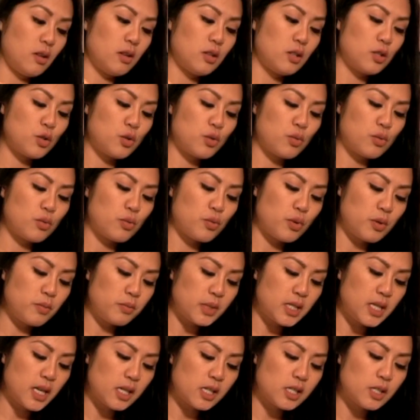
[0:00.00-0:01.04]
Shrimp
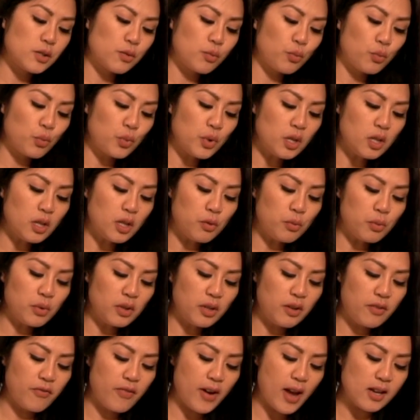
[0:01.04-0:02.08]
takes really,
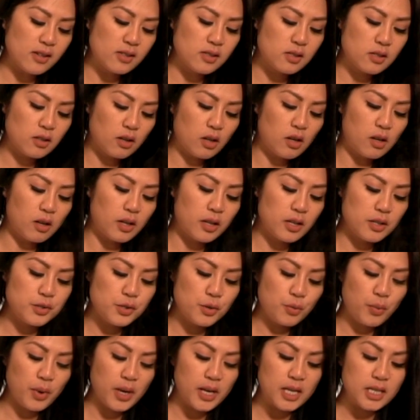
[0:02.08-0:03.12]
really fast to cook. It's
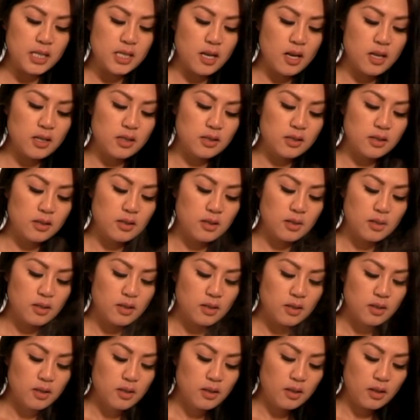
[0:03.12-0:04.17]
already done.
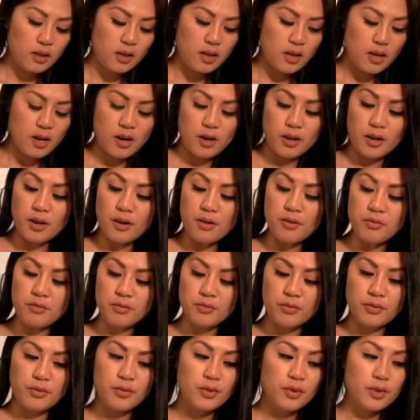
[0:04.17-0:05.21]
There you go.
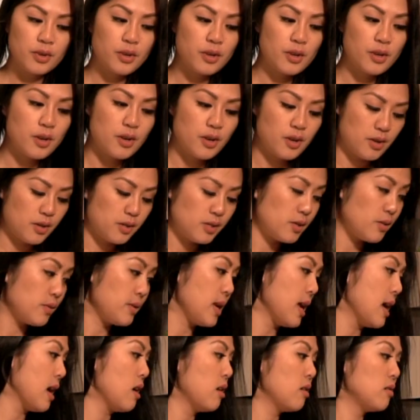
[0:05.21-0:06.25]
So
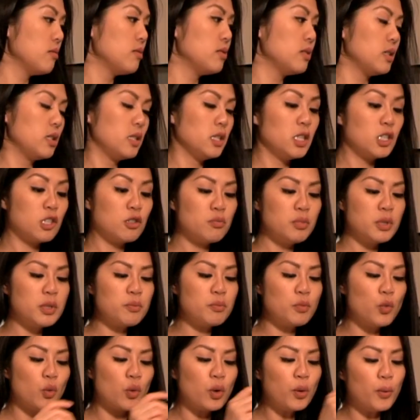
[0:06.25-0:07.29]
now a little bit
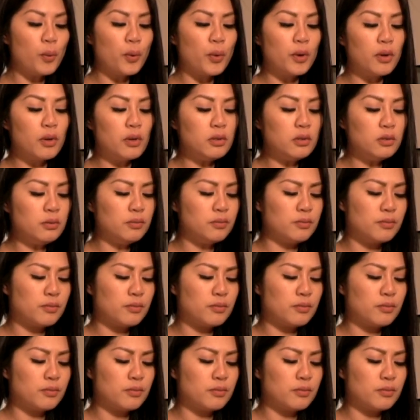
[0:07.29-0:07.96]
more oil.